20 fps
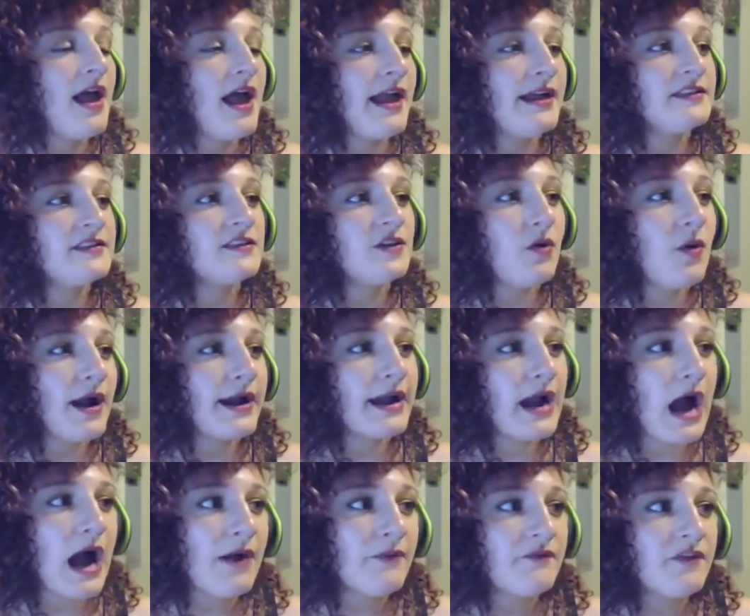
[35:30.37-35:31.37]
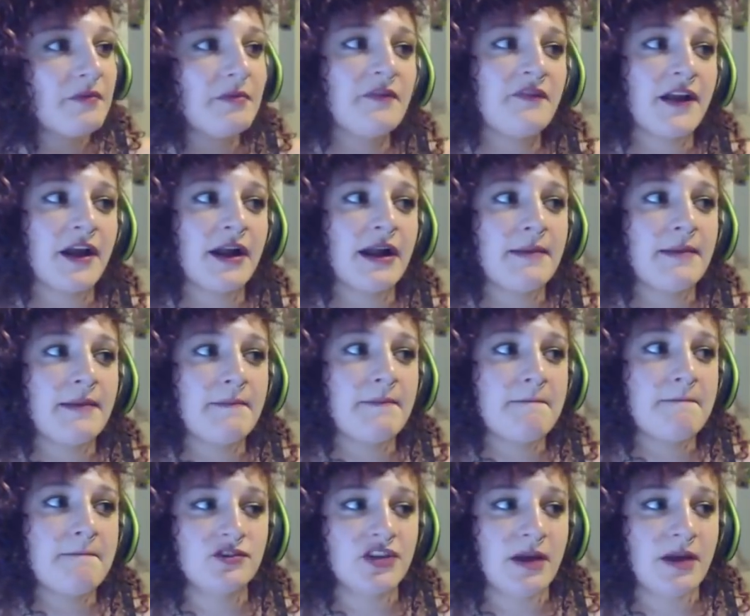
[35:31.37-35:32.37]
And so I come from a very
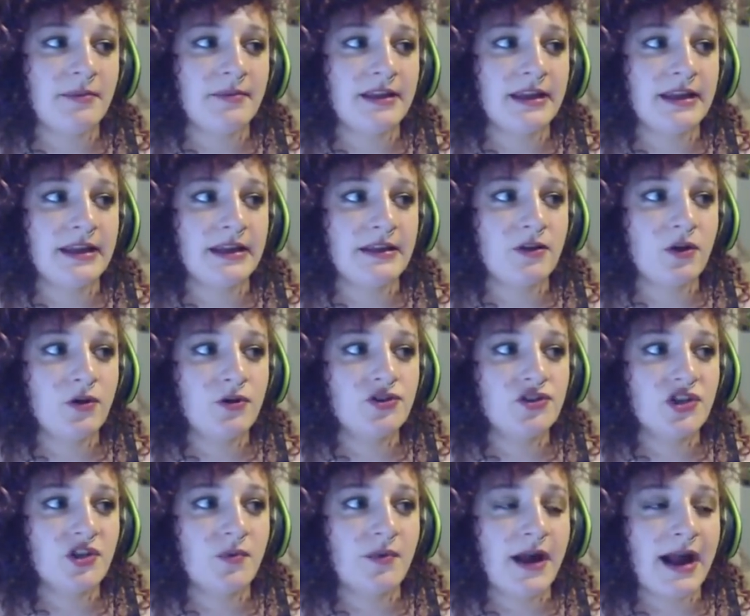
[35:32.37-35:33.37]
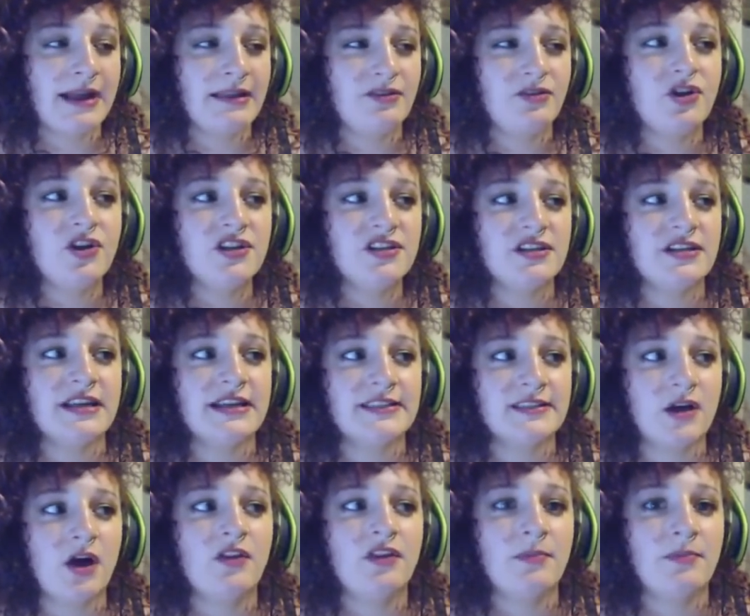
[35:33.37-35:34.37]
male dominated culture where I looked and I
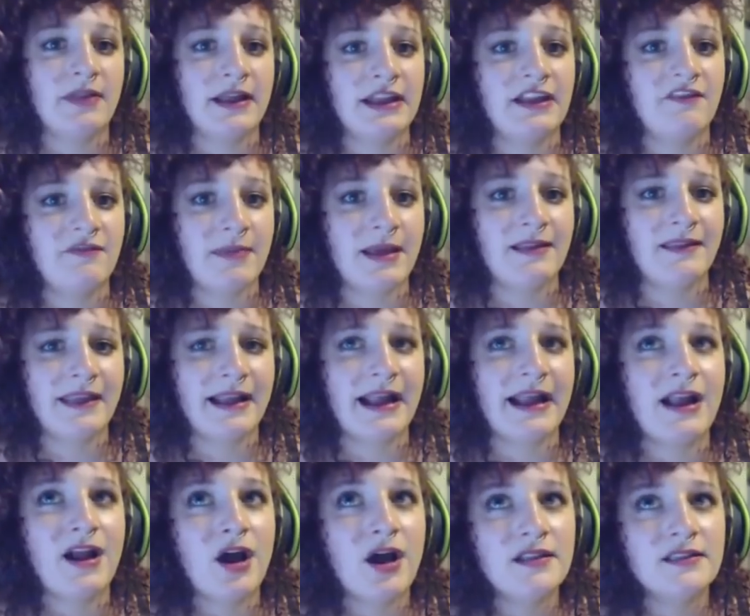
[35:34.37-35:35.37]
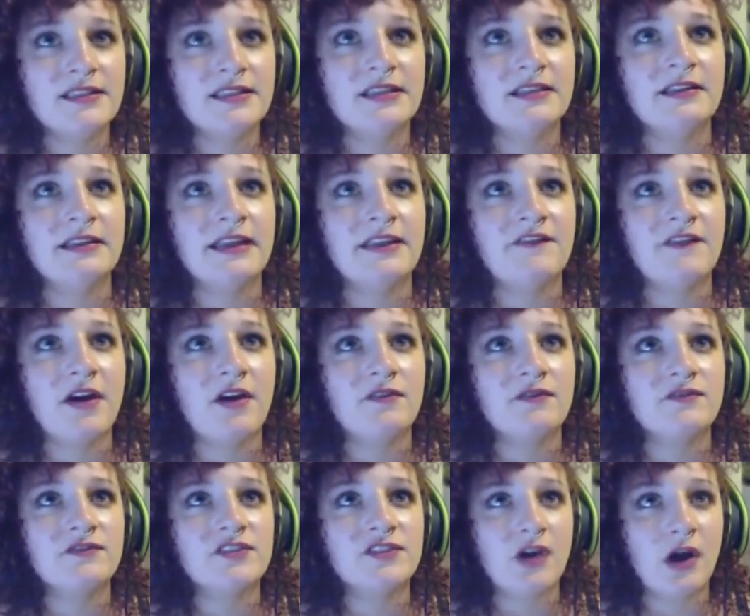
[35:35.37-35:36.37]
saw the plight of men. Like I constantly felt
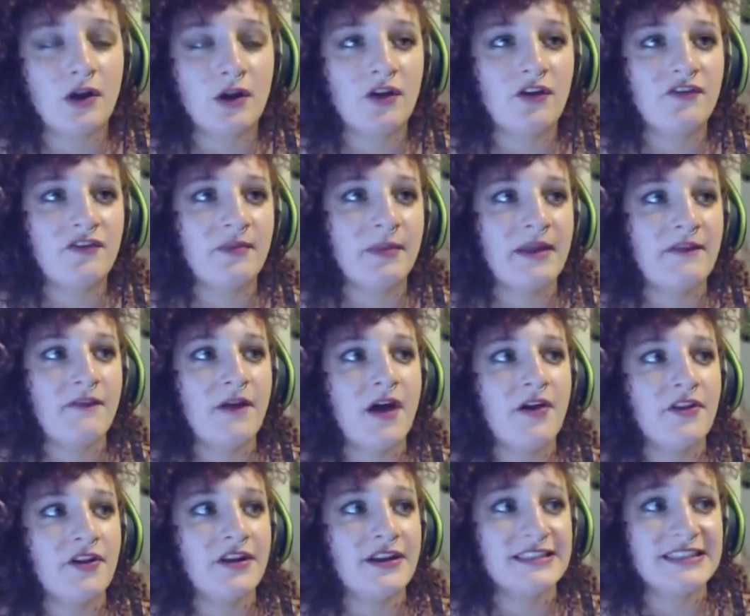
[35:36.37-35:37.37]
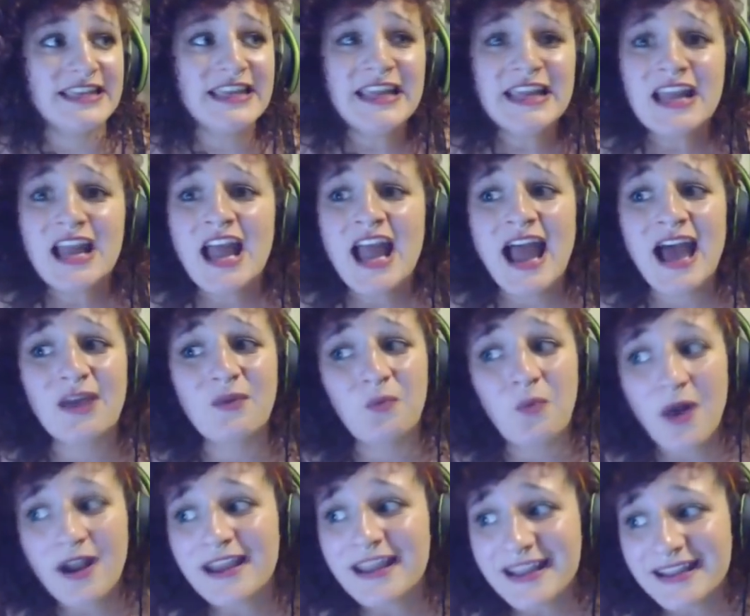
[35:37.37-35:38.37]
sorrow for my father because he had
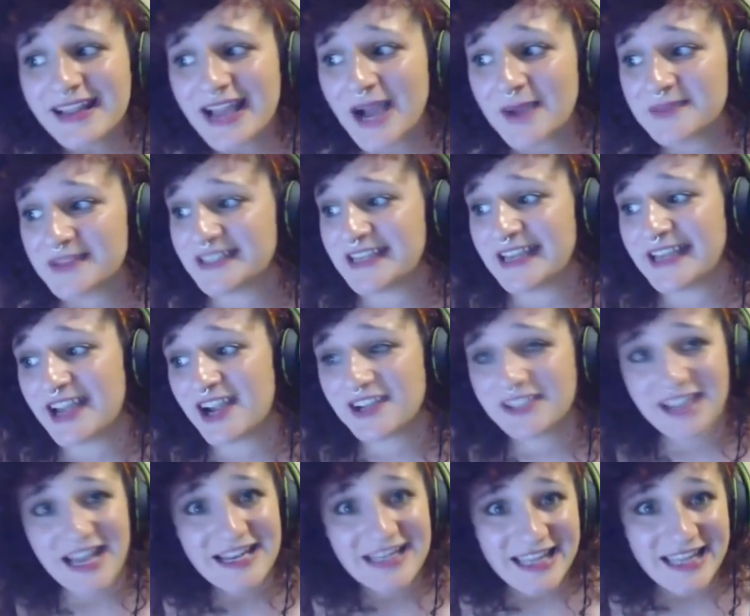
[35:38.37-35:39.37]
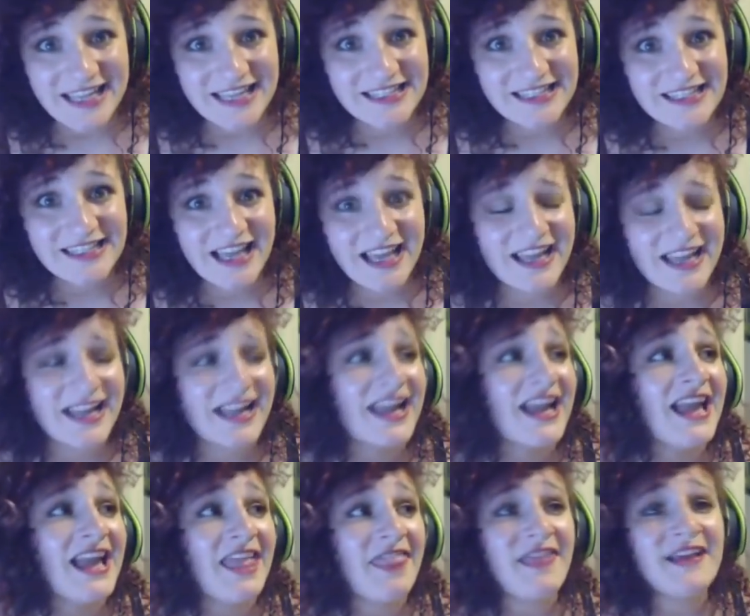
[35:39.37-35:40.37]
one income to take care of 10 kids. Like
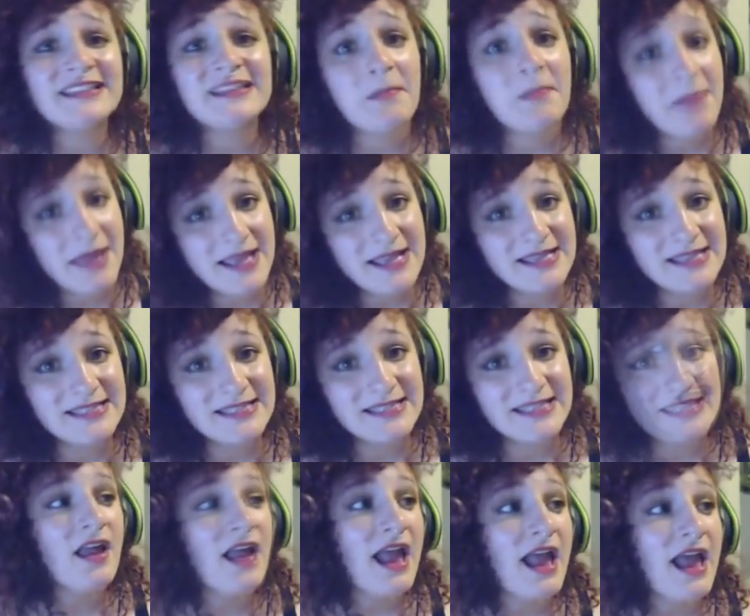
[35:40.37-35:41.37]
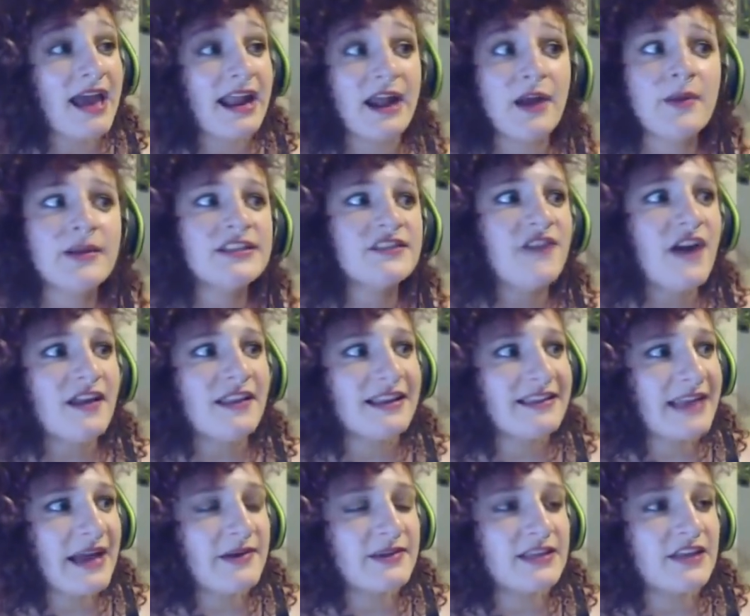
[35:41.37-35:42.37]
yeah. that's amazing. And I always felt
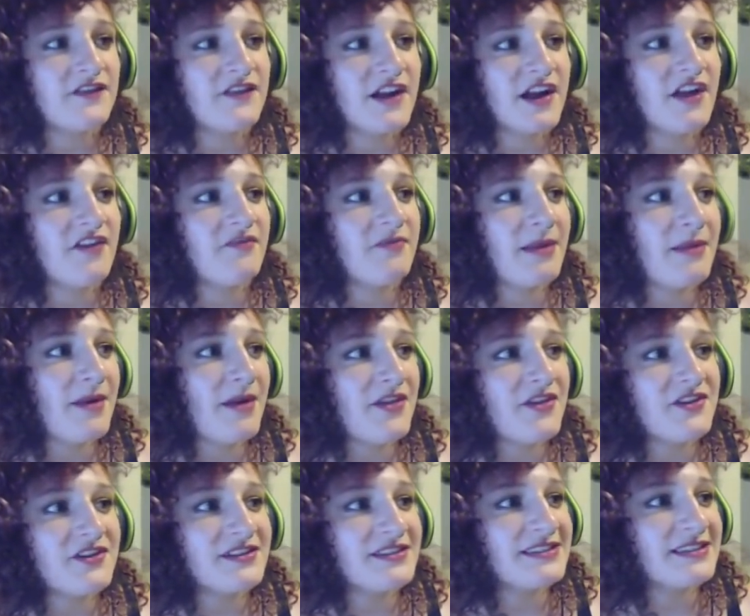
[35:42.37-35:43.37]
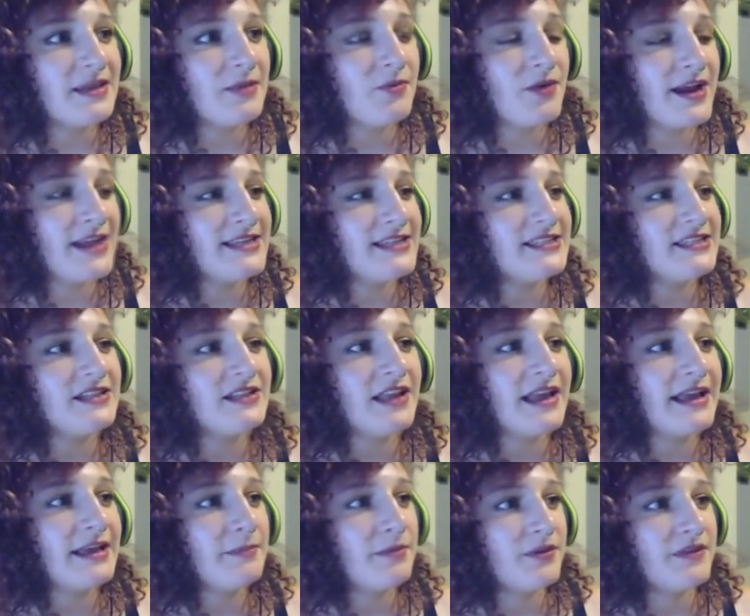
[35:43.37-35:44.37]
like that was unfair of my mother in some ways to
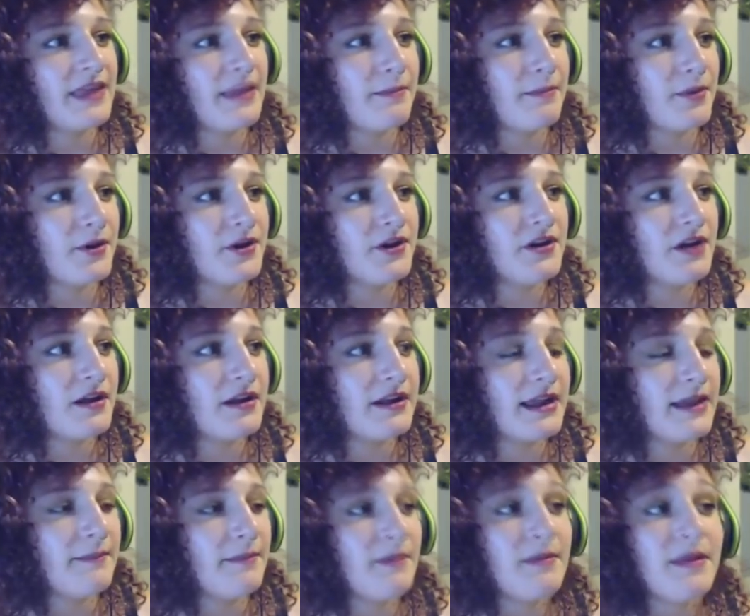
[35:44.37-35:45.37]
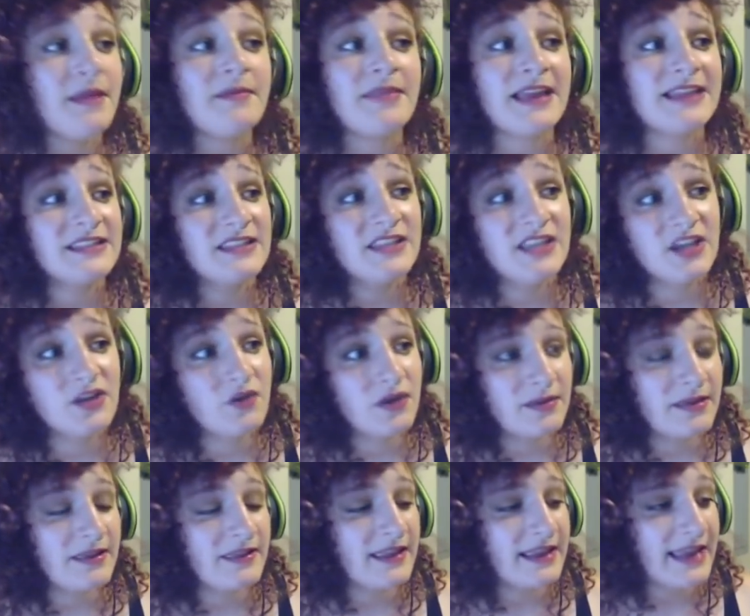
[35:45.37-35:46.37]
like put that burden on him. But maybe that's the
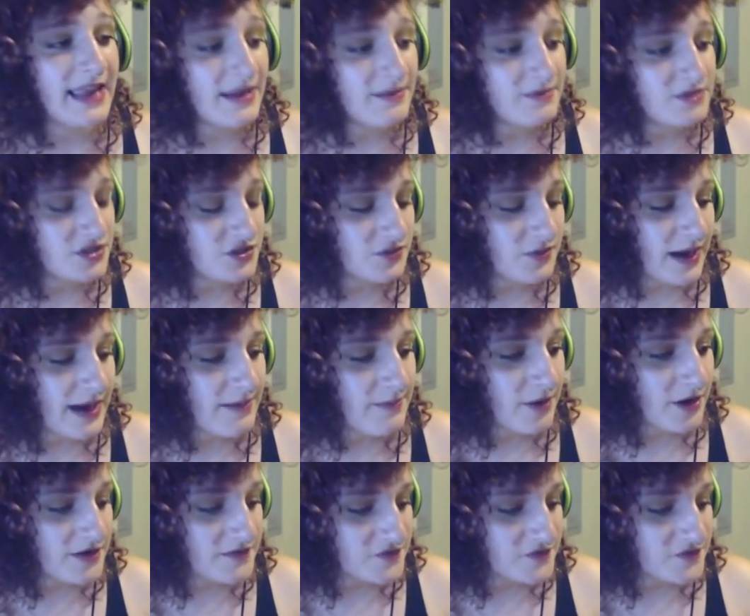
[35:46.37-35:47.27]
agreement they came to, right? Part of